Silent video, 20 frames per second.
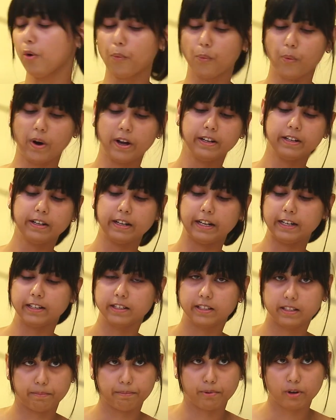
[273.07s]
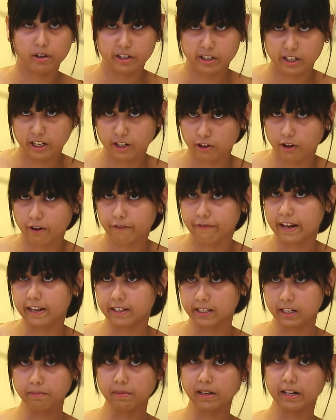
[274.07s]
One is policies of
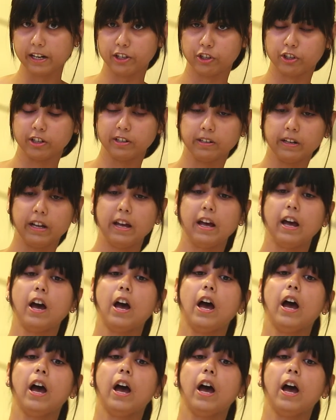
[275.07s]
assimilation